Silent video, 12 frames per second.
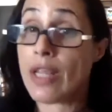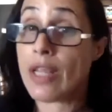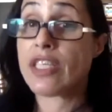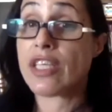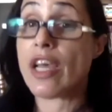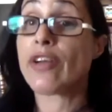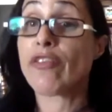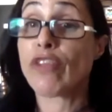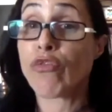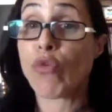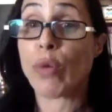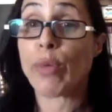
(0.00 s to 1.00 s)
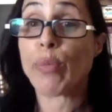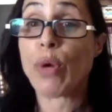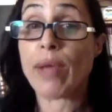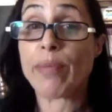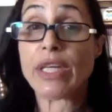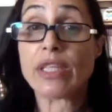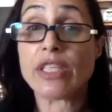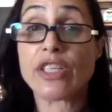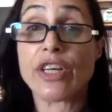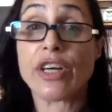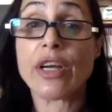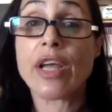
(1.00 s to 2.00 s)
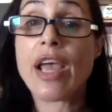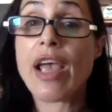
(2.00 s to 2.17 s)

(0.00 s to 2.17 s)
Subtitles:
the son of the former prime minister,